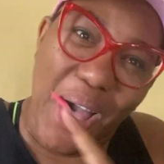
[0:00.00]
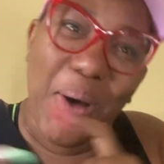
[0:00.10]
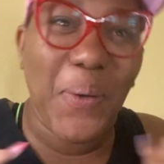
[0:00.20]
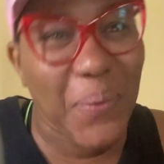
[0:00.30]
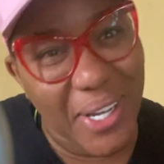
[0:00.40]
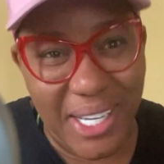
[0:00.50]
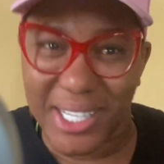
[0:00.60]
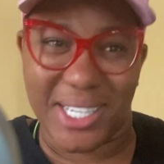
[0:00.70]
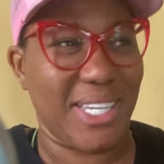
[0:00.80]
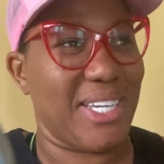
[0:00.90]
oh,
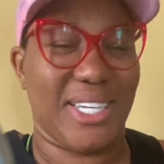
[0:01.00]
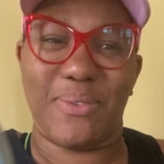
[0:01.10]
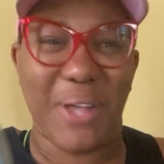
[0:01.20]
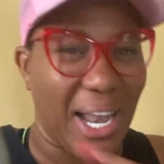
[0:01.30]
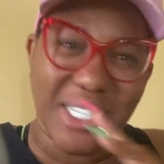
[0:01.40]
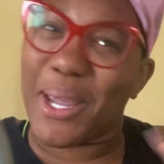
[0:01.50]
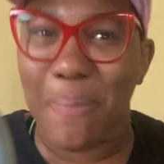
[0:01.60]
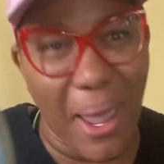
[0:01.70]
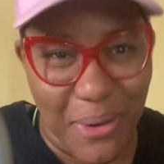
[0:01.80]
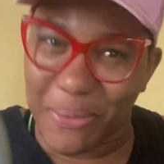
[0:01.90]
what kind of
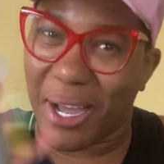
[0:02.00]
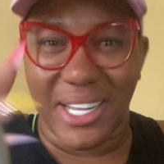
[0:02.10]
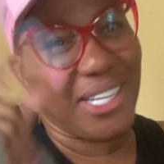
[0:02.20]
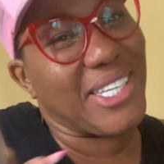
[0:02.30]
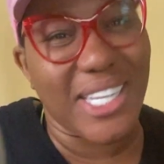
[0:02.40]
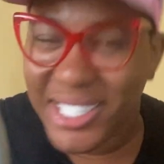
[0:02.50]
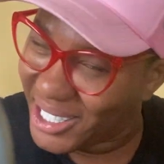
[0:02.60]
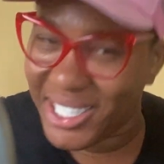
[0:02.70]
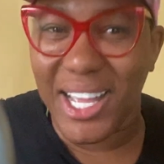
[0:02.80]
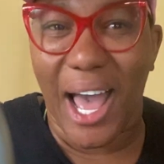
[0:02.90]
champagne you want, sis?